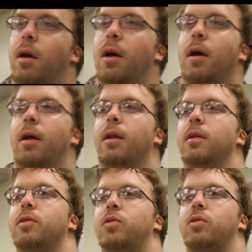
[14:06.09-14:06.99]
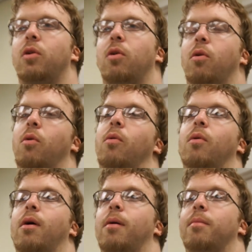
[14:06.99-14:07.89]
And
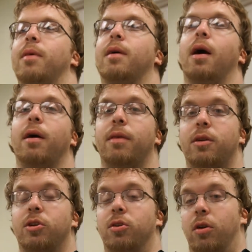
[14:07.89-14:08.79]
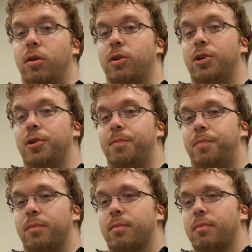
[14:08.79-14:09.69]
so the Catholic Church
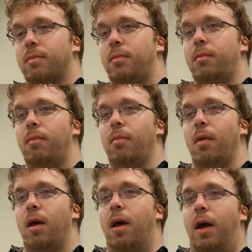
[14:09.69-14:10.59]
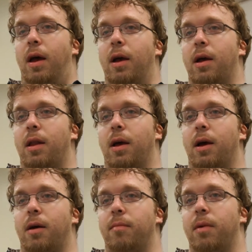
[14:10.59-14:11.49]
had
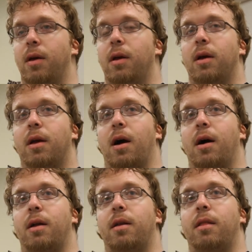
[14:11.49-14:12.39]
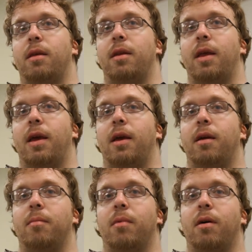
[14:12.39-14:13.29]
gotten the
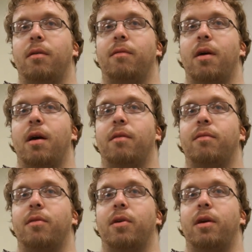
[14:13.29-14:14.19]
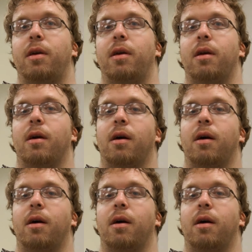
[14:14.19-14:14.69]
name of every